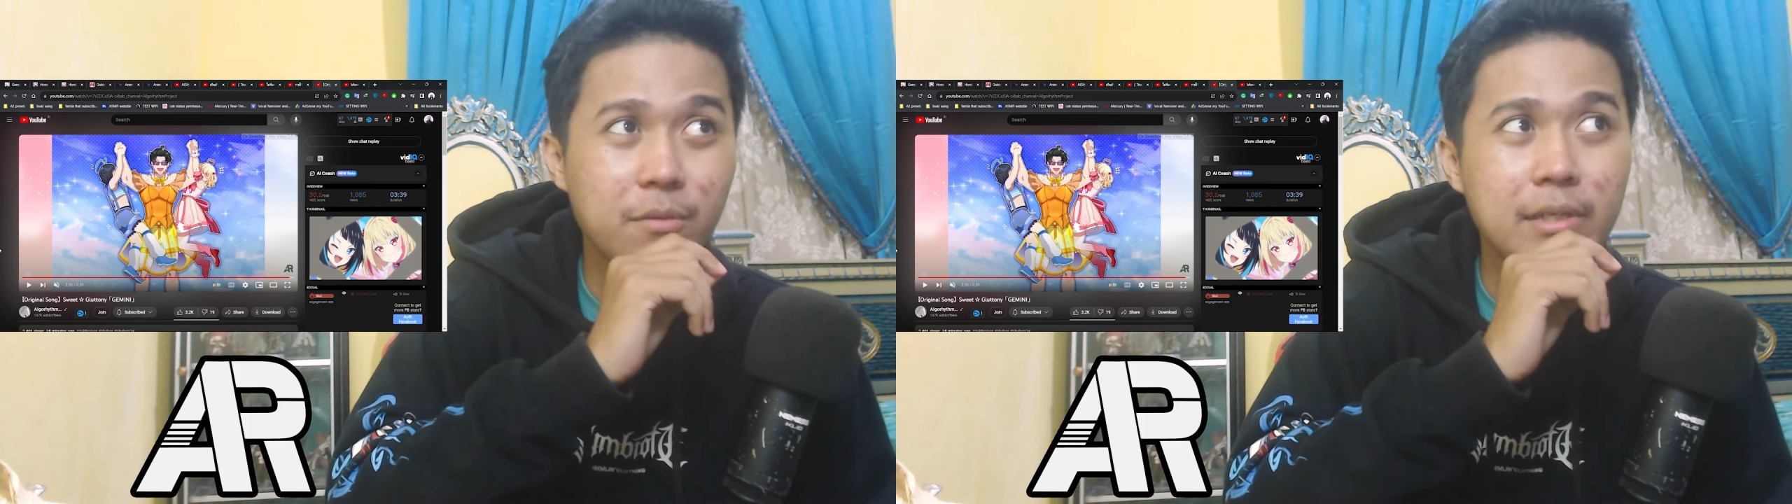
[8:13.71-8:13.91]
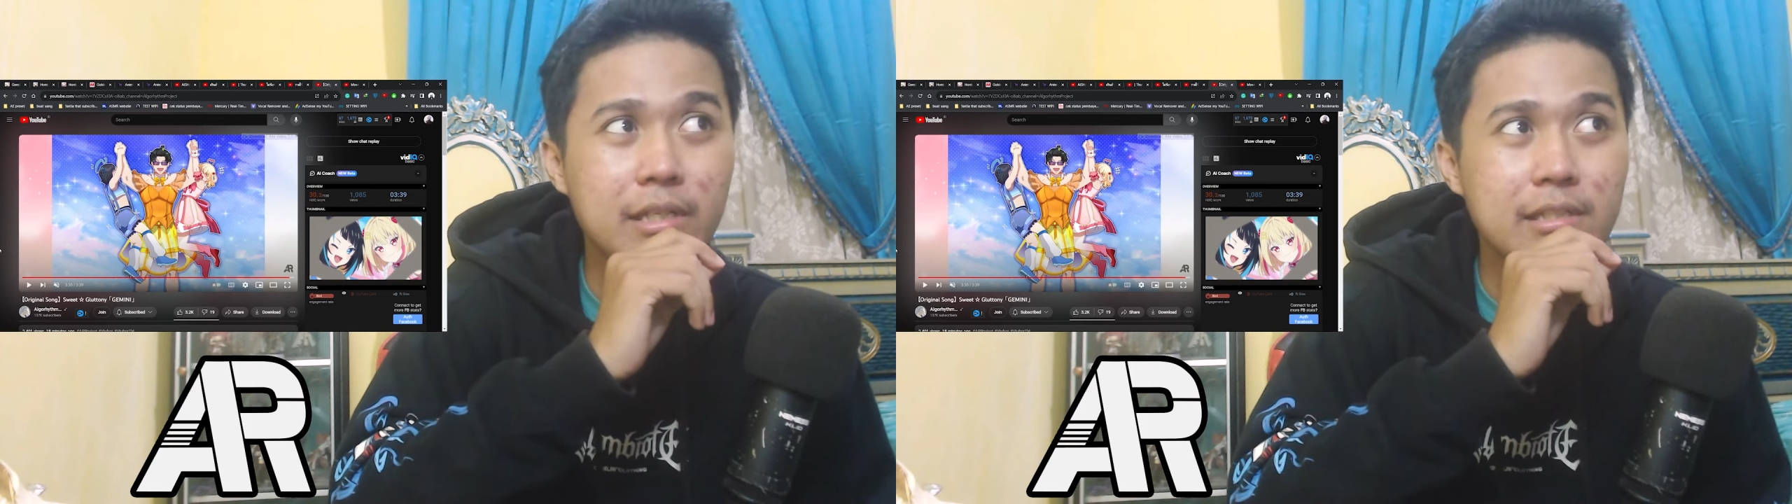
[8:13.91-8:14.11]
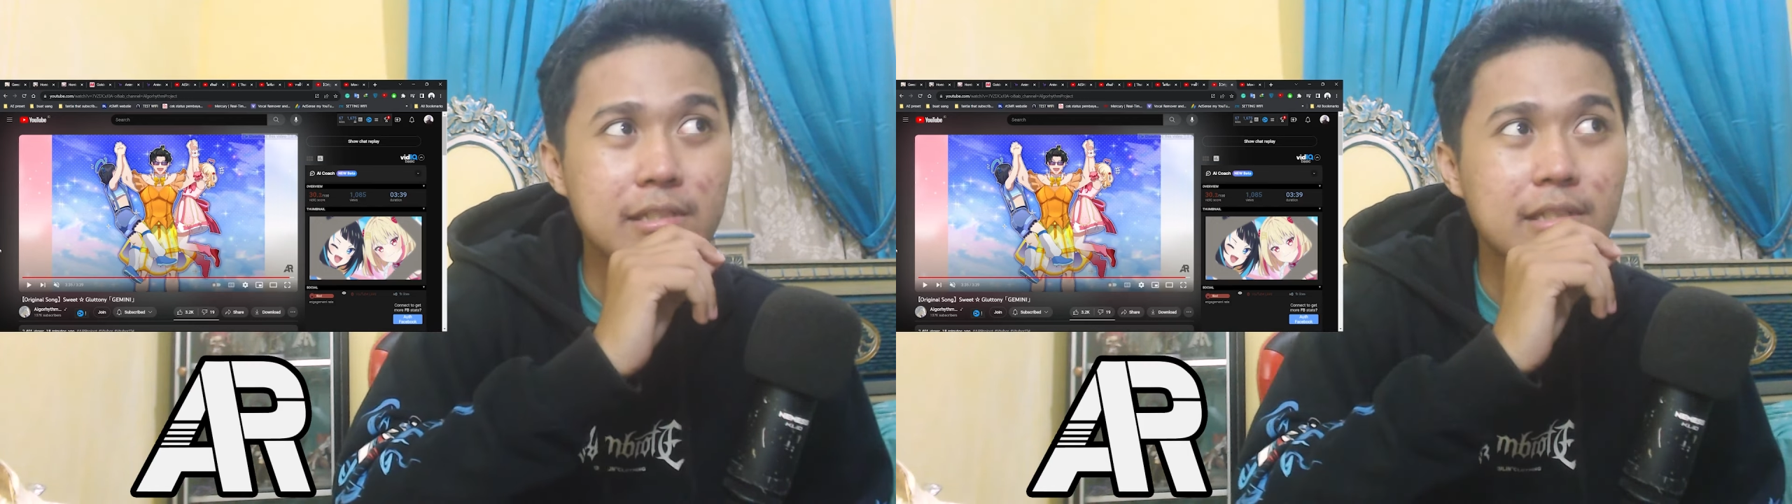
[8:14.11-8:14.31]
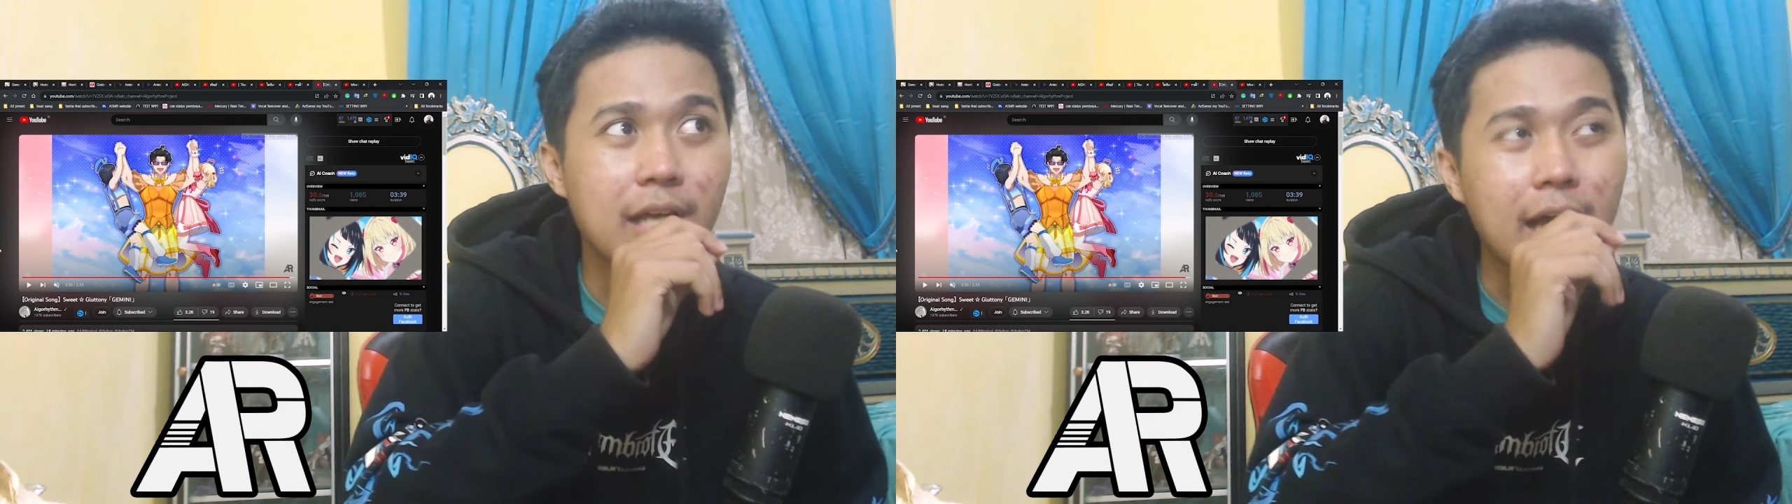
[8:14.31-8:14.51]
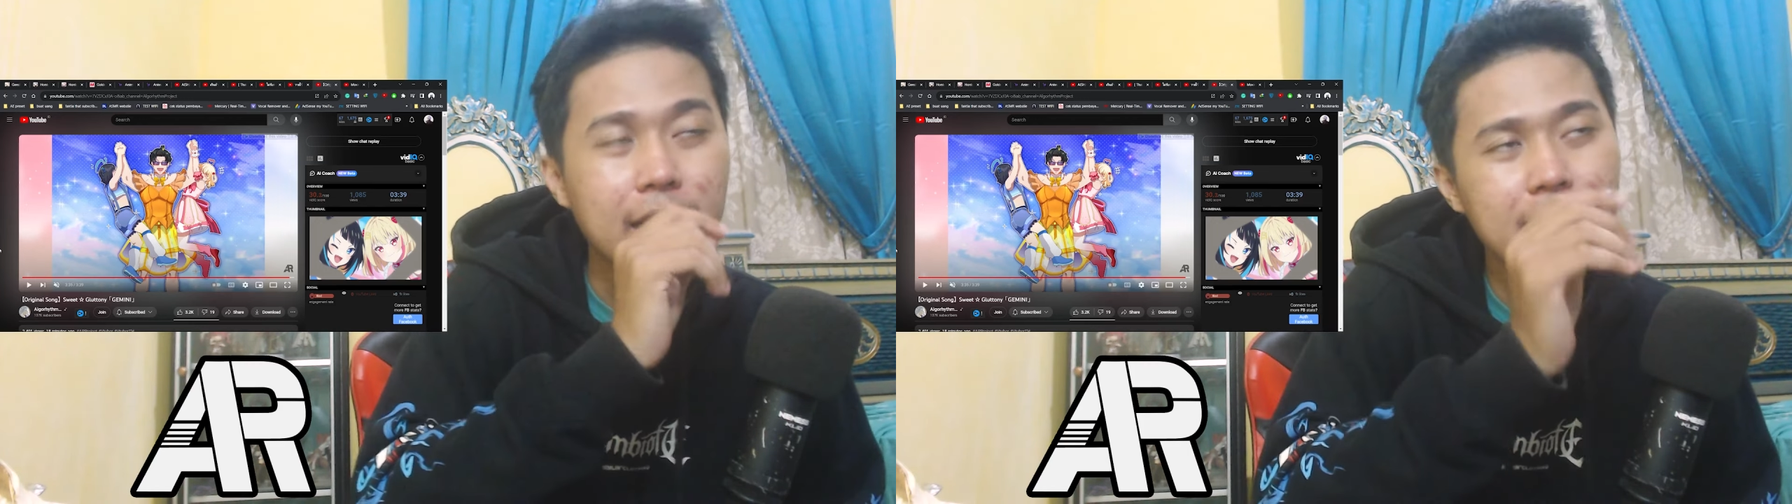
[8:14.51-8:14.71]
because
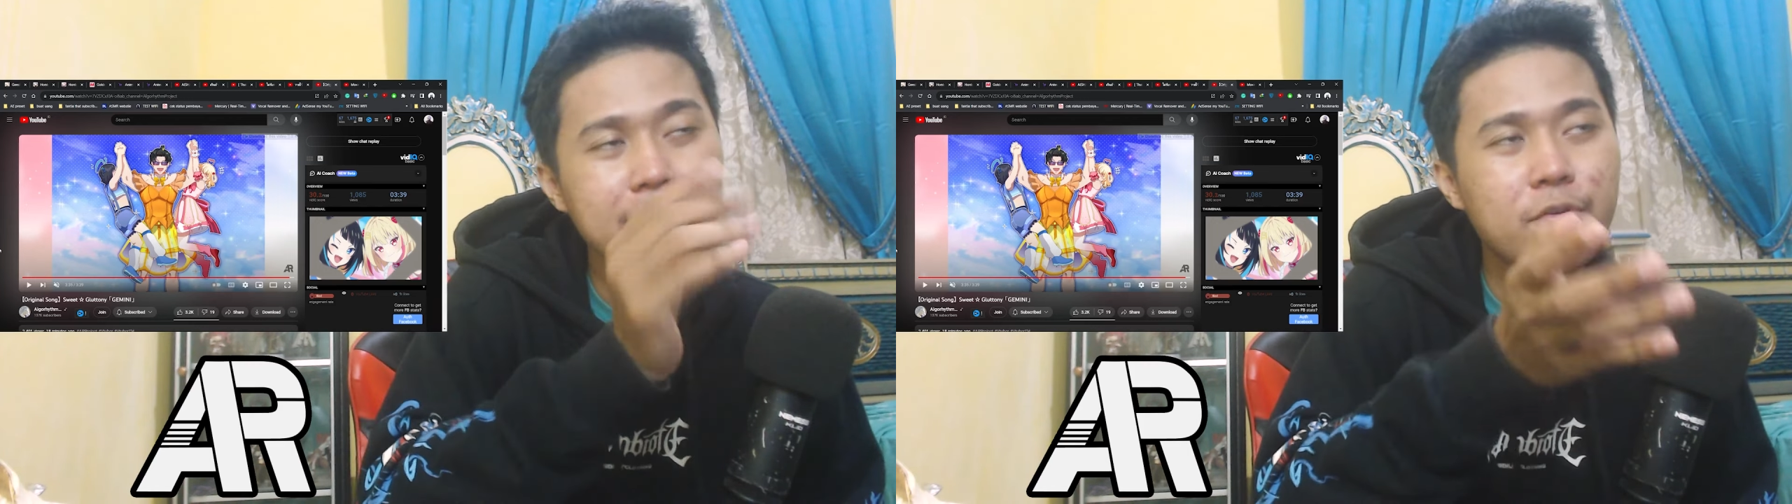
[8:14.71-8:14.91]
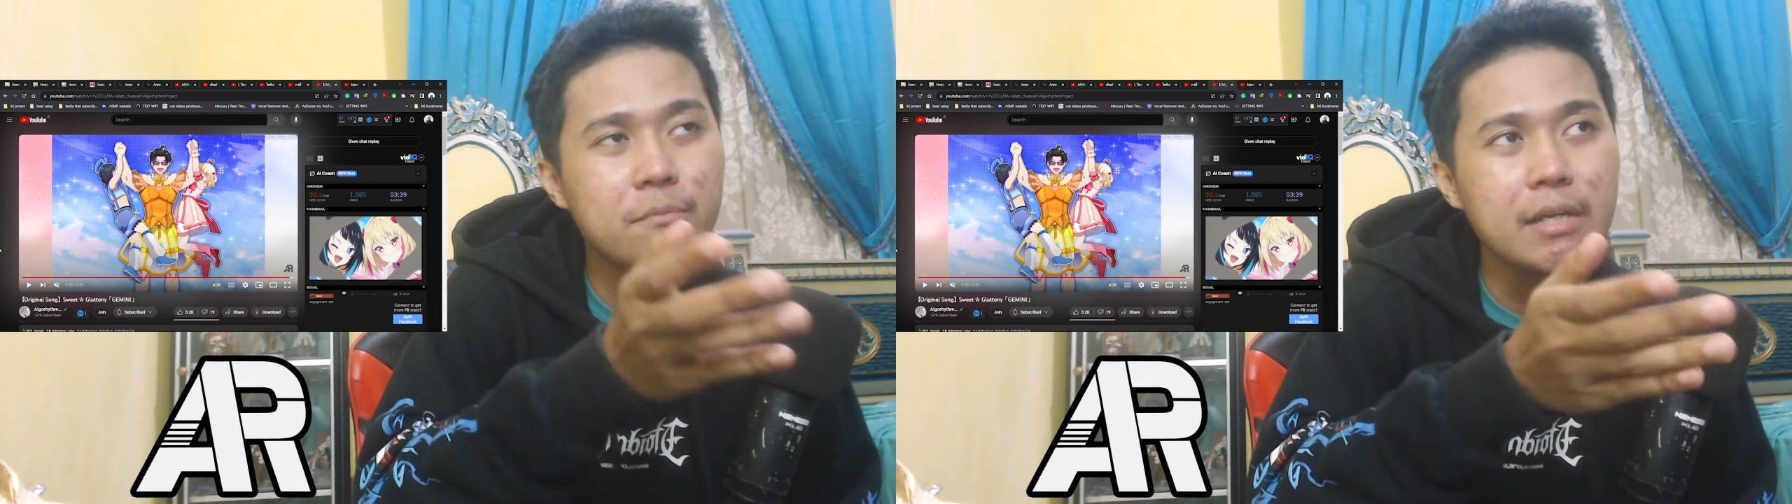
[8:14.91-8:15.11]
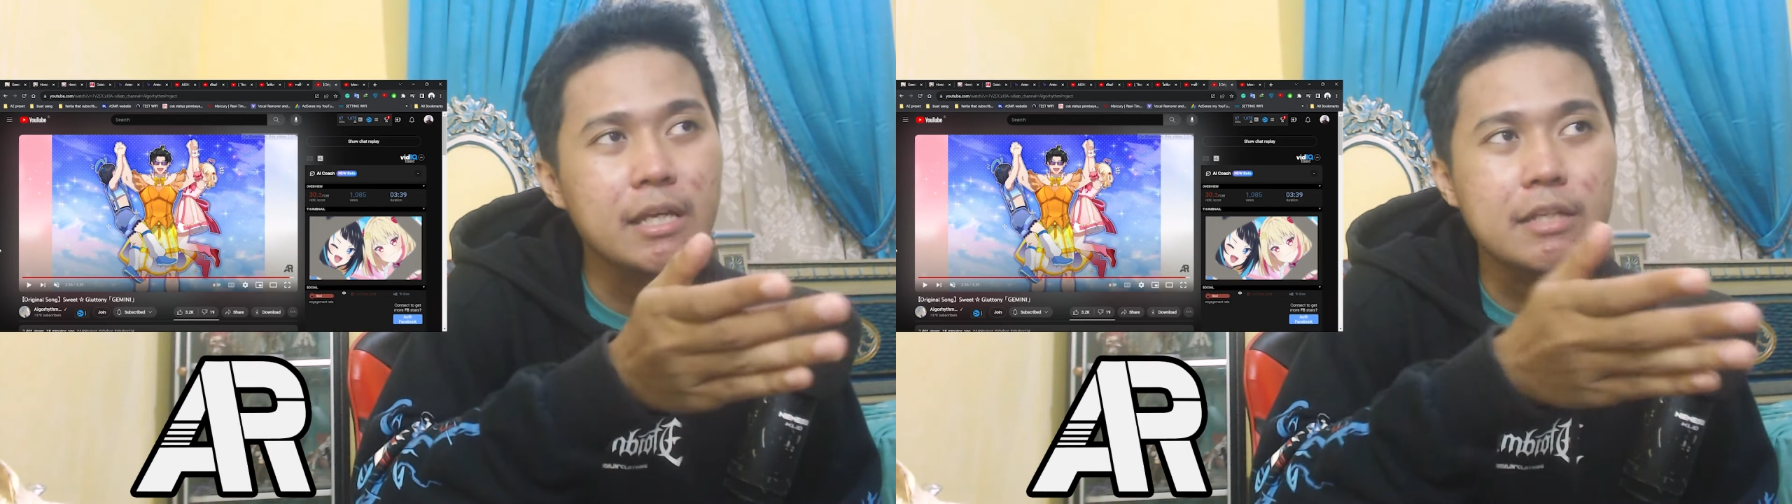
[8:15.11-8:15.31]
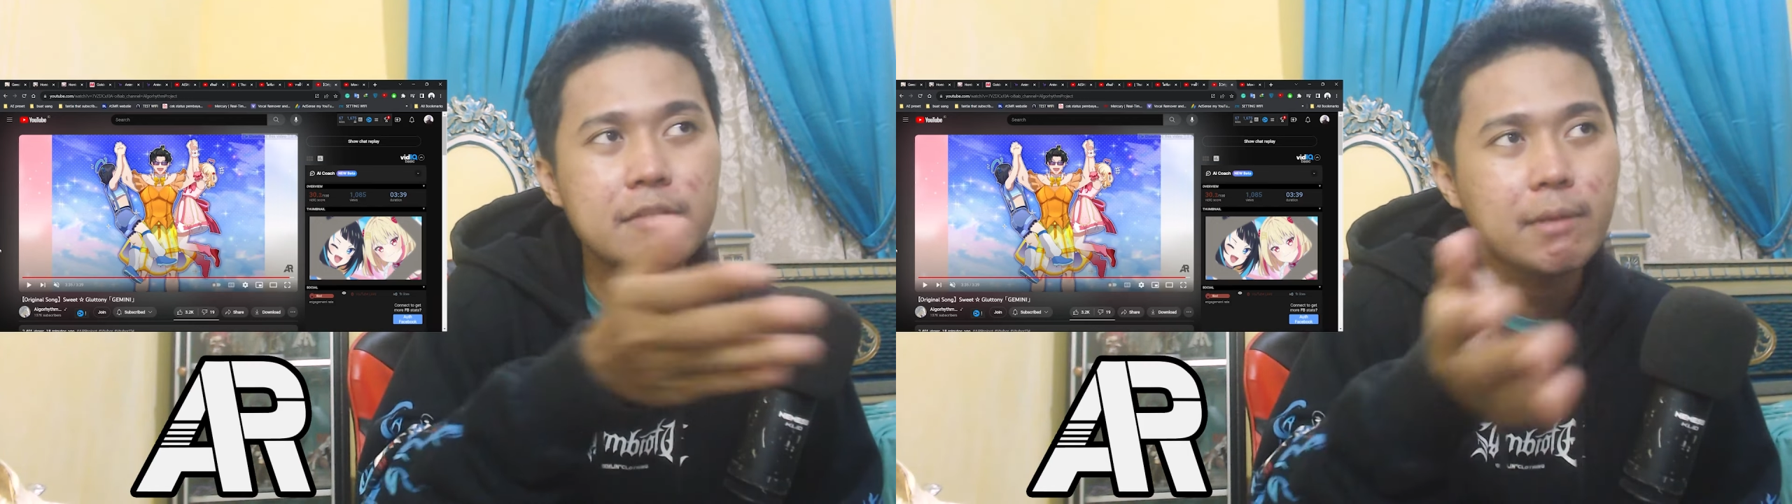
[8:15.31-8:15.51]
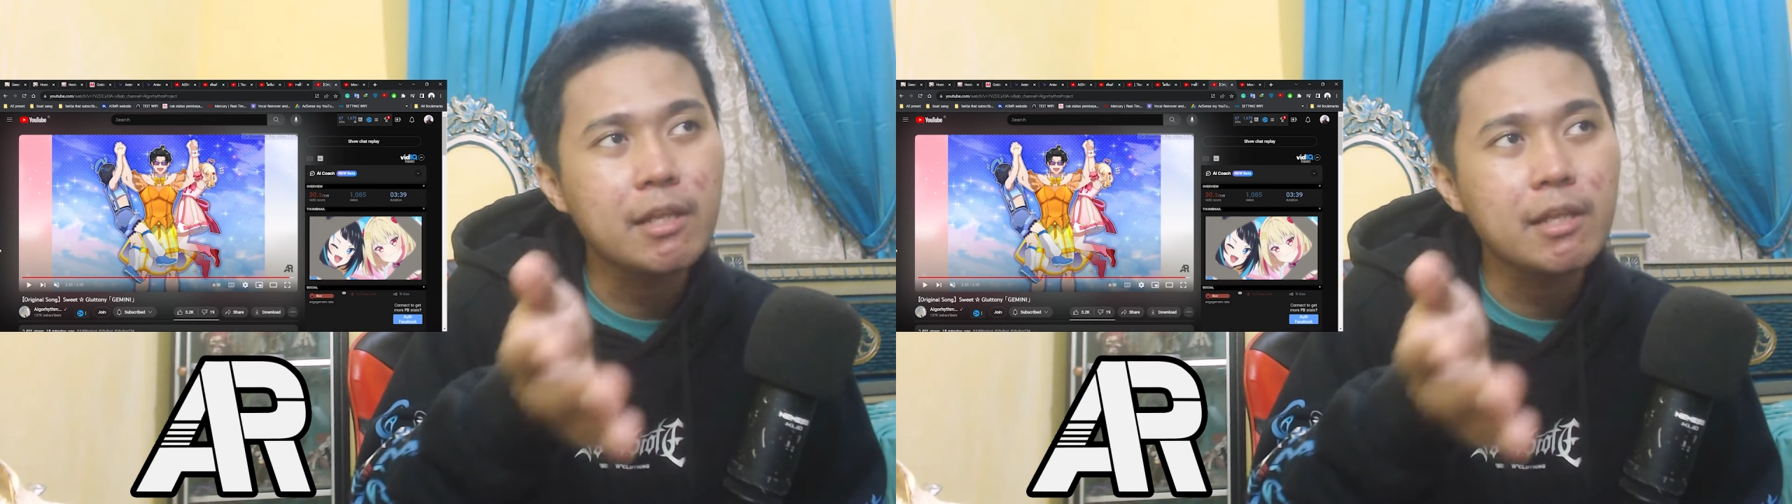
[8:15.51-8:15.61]
I think for me it's